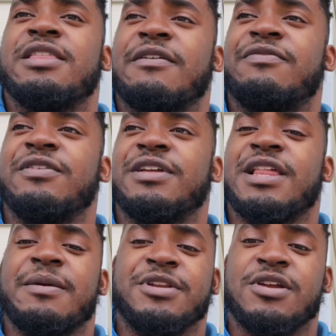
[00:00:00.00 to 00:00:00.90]
definitely
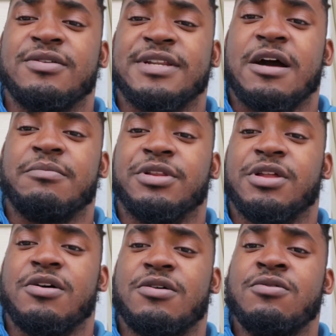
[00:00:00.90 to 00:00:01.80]
let me know down
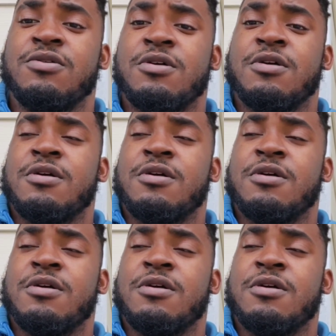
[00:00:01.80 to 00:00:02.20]
below.